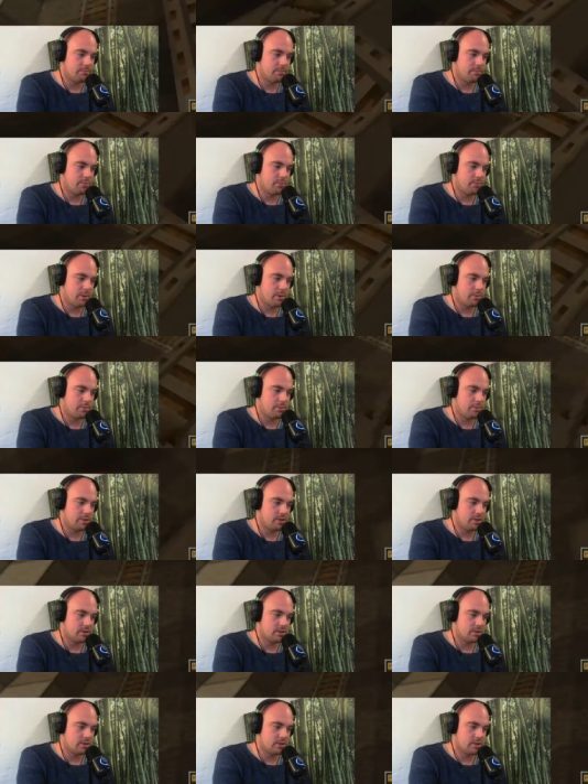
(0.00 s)
probably
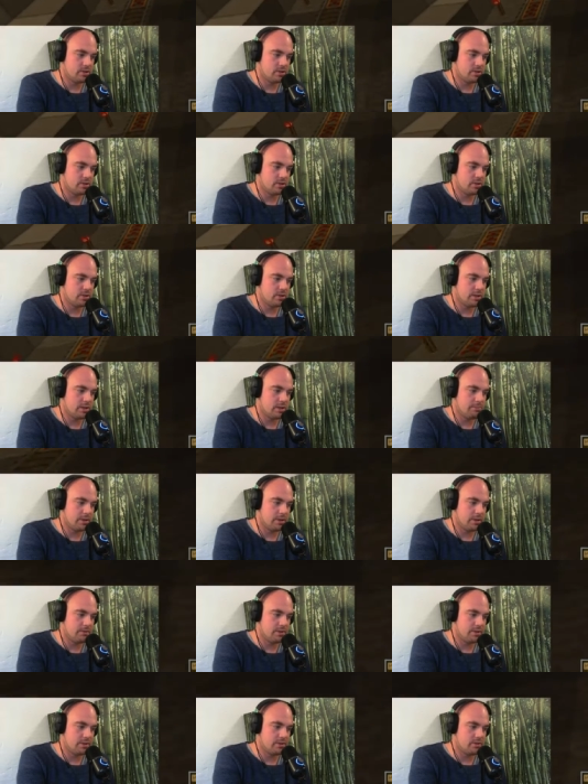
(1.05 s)
just gonna jump
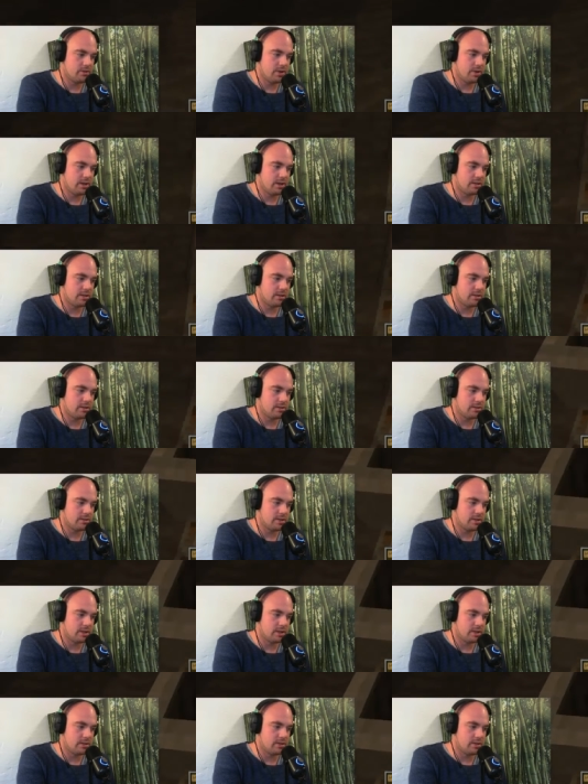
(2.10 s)
off of this train and just
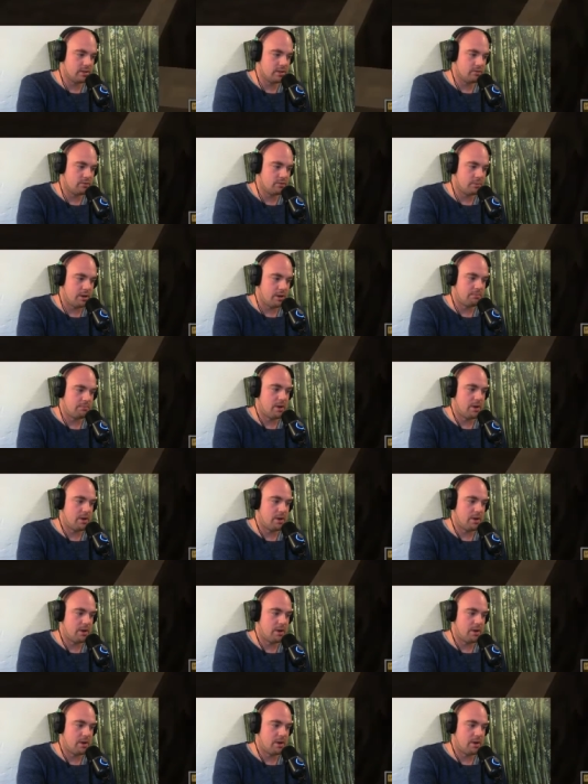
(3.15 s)
gonna continue from here.